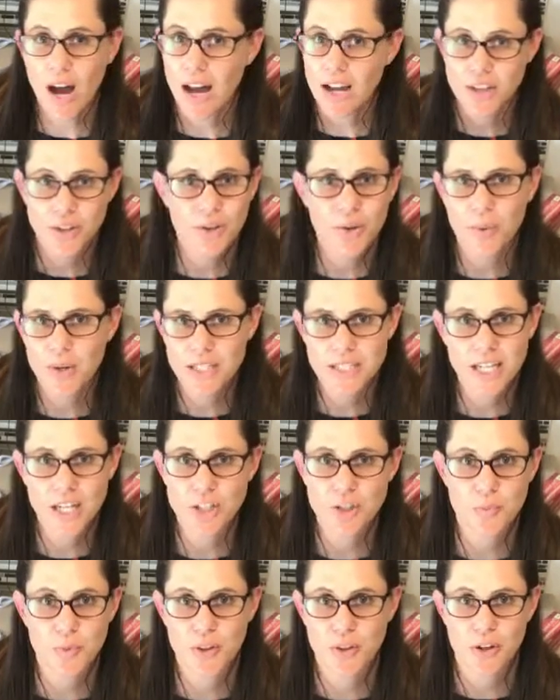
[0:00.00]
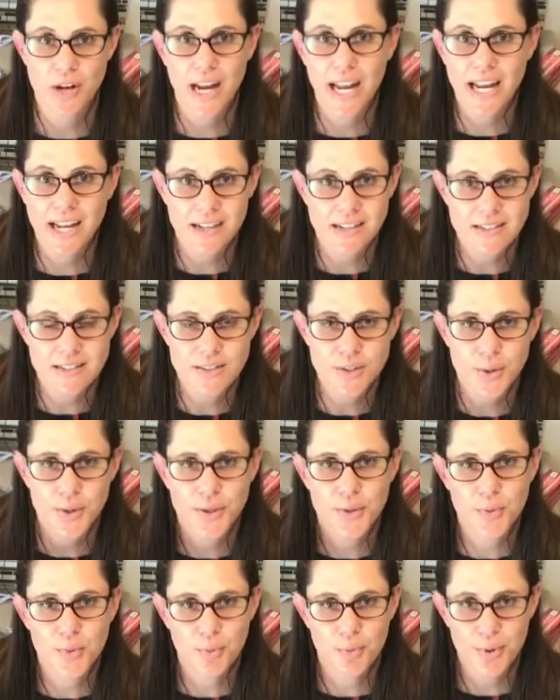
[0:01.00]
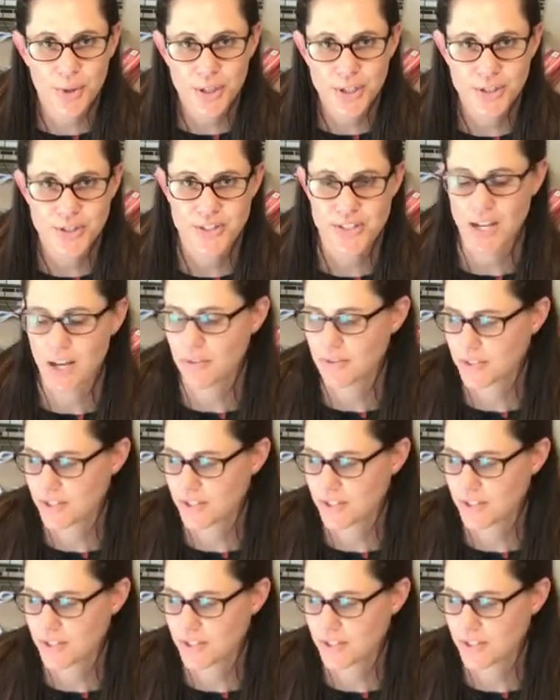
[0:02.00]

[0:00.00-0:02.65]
you don't want to touch them with your hands or you will burn yourself.